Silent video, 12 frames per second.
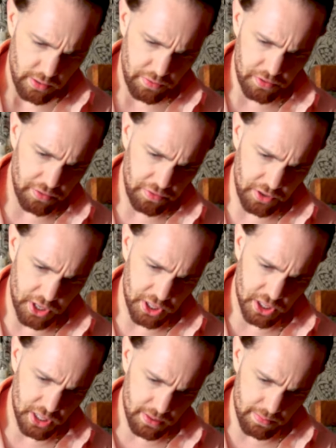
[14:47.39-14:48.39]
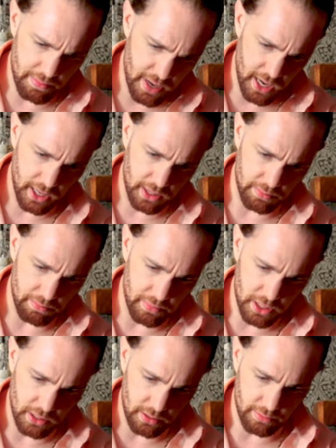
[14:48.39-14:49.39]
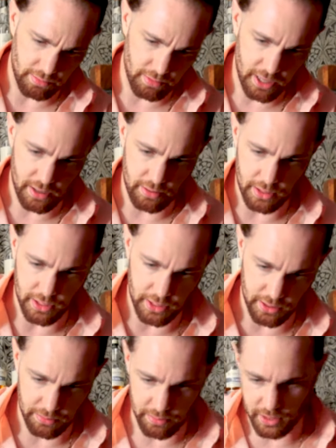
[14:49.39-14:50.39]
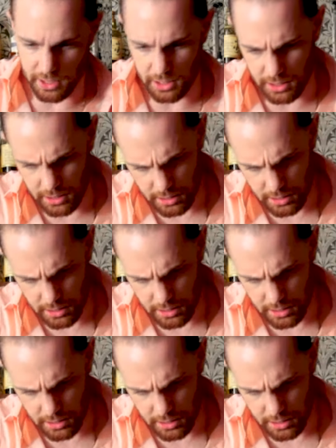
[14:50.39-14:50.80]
feel free to smack the mint around a little bit.